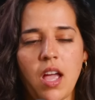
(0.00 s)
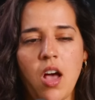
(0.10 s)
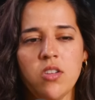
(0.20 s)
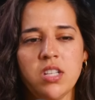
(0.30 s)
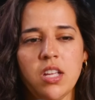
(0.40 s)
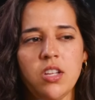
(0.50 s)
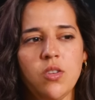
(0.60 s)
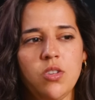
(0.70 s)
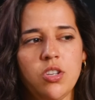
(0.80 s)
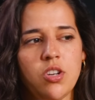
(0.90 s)
I'll tell you,
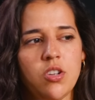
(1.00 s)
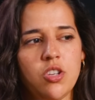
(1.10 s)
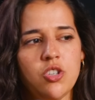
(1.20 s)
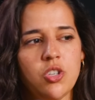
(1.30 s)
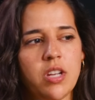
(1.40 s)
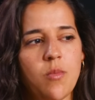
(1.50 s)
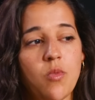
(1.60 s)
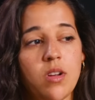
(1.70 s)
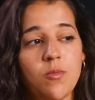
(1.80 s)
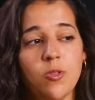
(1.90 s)
usually I'm
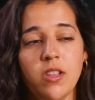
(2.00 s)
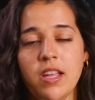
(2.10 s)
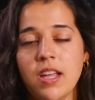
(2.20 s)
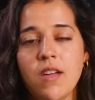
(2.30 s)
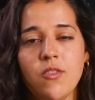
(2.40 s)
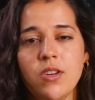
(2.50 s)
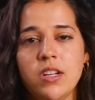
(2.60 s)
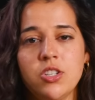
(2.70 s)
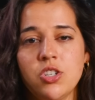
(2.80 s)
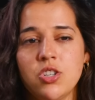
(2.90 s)
one where like everyone
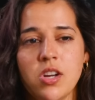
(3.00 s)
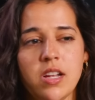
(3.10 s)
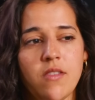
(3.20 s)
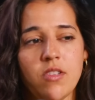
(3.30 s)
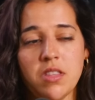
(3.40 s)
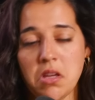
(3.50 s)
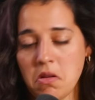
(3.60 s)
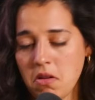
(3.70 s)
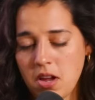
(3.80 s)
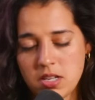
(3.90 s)
has to try
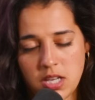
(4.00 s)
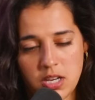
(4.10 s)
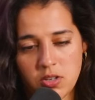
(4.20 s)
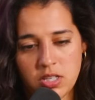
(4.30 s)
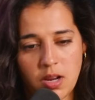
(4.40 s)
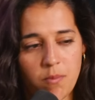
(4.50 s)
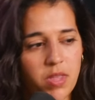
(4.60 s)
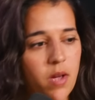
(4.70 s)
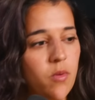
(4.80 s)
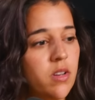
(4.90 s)
everything. I say you skip
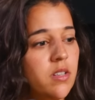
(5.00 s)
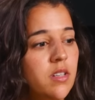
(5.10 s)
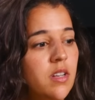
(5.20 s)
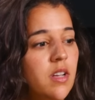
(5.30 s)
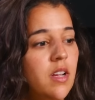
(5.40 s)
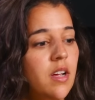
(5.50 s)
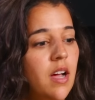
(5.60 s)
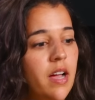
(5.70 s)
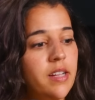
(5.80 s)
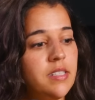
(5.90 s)
that one.
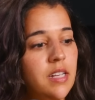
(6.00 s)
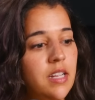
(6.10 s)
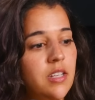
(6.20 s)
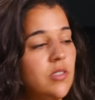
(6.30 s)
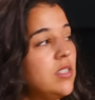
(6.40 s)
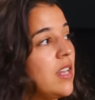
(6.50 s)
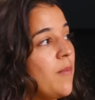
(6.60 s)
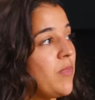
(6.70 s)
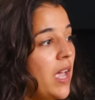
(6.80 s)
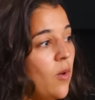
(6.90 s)

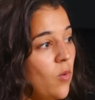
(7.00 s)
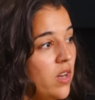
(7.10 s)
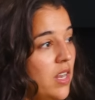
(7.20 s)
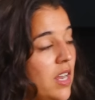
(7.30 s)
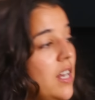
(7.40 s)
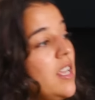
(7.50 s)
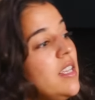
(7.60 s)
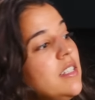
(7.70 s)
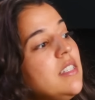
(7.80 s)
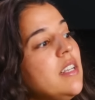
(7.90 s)
It
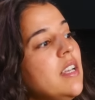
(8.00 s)
is.